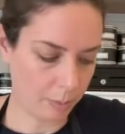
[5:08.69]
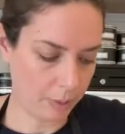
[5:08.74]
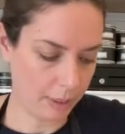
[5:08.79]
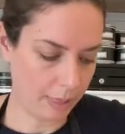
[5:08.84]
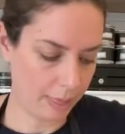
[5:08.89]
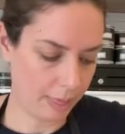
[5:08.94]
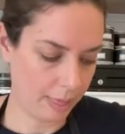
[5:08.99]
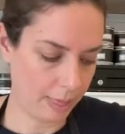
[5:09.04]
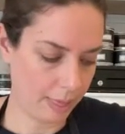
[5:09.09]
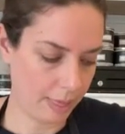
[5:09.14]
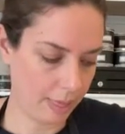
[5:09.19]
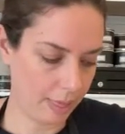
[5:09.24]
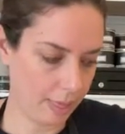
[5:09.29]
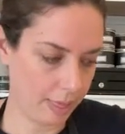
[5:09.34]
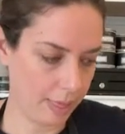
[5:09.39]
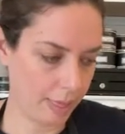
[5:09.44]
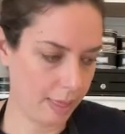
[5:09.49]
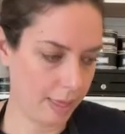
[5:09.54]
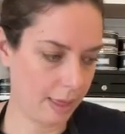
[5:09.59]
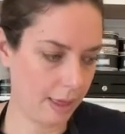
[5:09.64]
put it
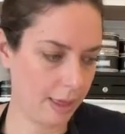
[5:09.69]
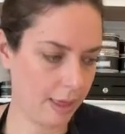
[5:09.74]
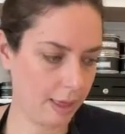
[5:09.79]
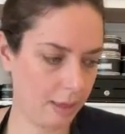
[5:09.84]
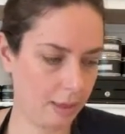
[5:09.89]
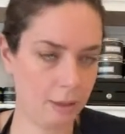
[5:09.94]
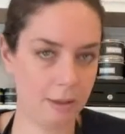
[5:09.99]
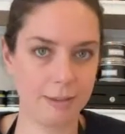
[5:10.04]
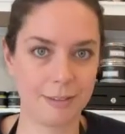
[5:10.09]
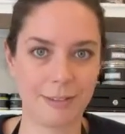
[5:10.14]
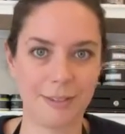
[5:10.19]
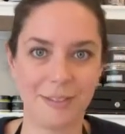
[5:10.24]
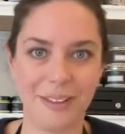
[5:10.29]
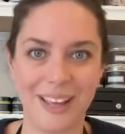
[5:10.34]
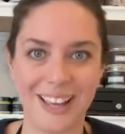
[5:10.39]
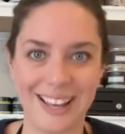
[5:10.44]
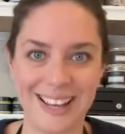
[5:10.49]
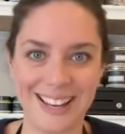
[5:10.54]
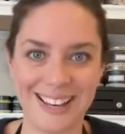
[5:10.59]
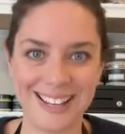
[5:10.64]
there,
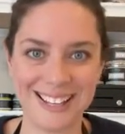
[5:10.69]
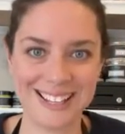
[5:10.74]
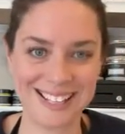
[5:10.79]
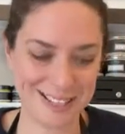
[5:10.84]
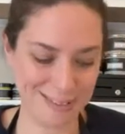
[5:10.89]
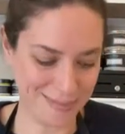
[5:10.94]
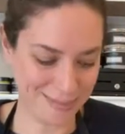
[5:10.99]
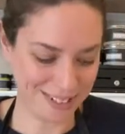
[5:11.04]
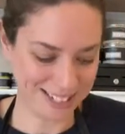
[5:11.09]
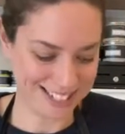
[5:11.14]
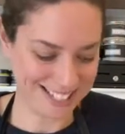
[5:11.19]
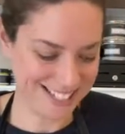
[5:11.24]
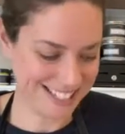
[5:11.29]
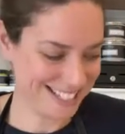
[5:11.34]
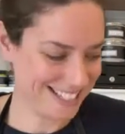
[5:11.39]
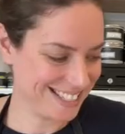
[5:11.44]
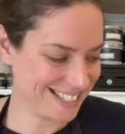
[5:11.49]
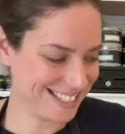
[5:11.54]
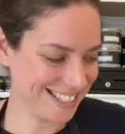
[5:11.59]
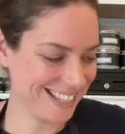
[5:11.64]
like collecting
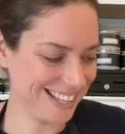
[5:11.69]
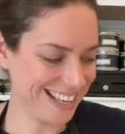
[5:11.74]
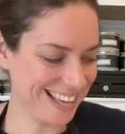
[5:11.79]
brushes,